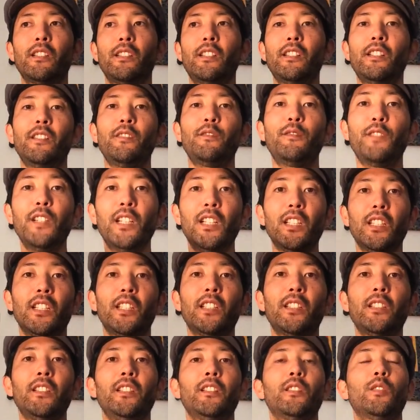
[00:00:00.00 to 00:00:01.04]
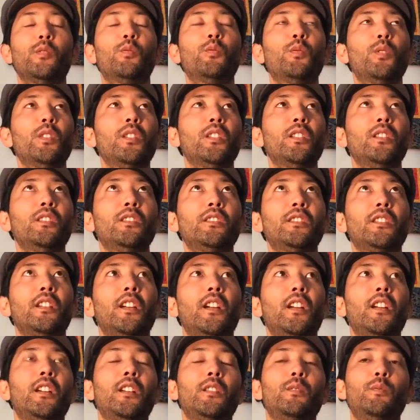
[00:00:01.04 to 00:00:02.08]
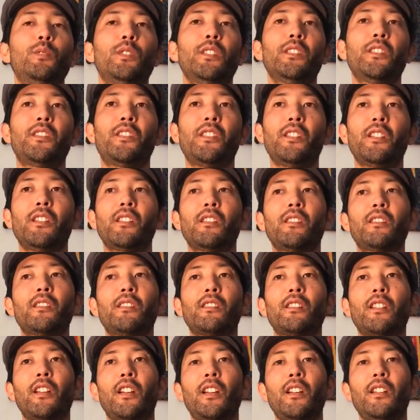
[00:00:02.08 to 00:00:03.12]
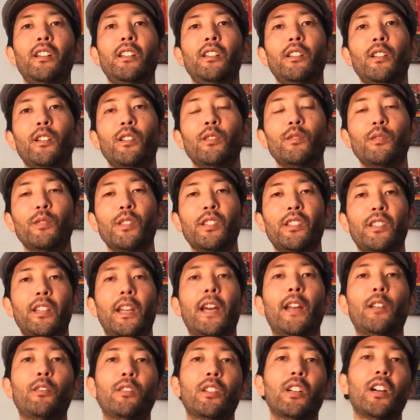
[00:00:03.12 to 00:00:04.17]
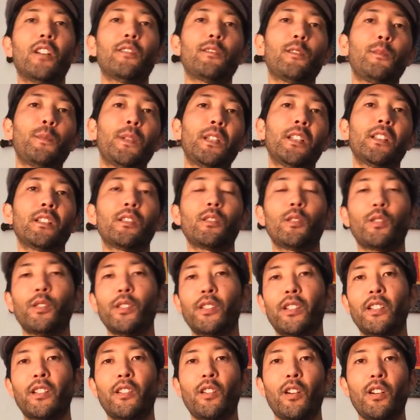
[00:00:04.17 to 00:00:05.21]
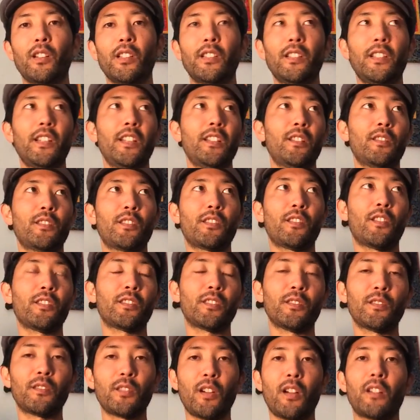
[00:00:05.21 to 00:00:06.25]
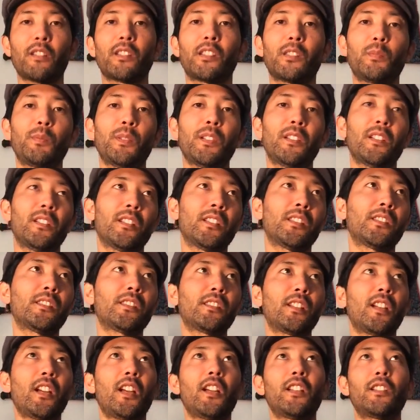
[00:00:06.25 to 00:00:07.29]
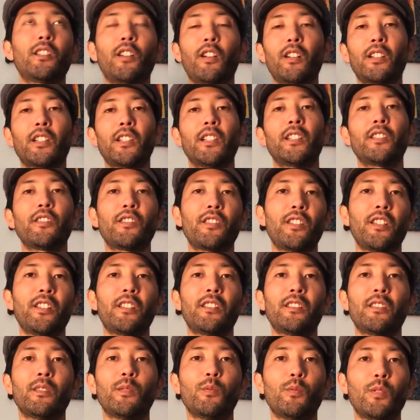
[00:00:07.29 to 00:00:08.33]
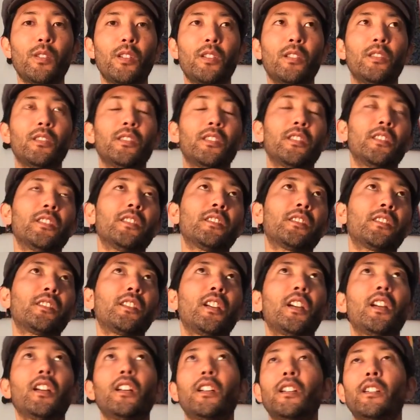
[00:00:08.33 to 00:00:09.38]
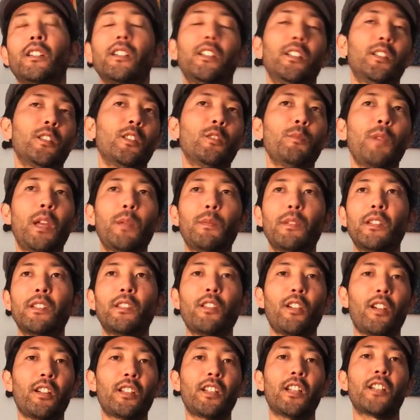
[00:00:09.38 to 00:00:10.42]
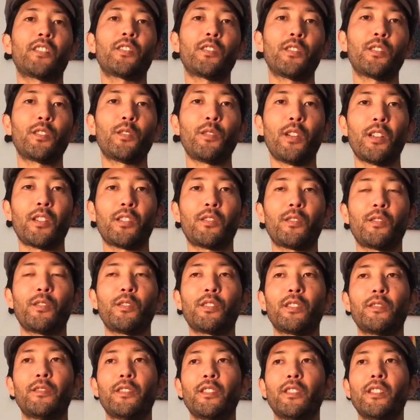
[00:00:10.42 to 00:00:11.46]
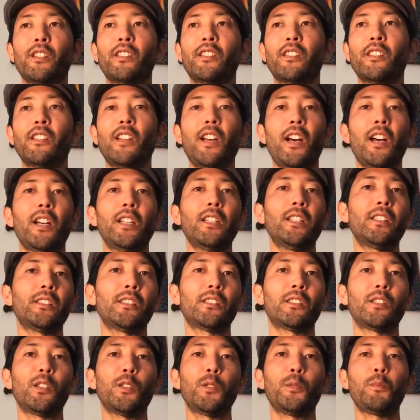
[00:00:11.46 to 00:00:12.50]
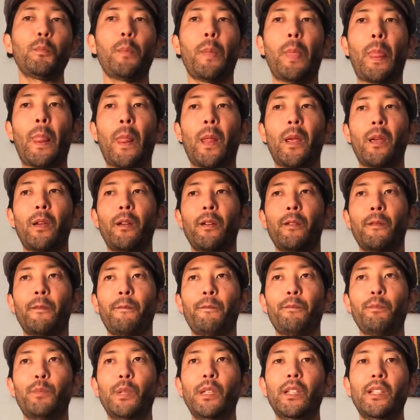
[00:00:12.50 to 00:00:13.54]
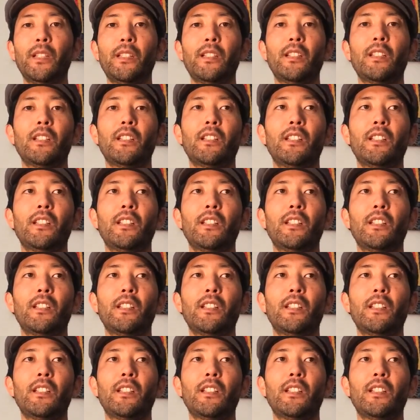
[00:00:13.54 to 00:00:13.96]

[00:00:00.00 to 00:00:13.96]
the villain in the world, which is, the shadow government, or you could call it, there's also dark spirits, dark energies in the world. There's, maybe dark extraterrestrials if you're into that. And so, but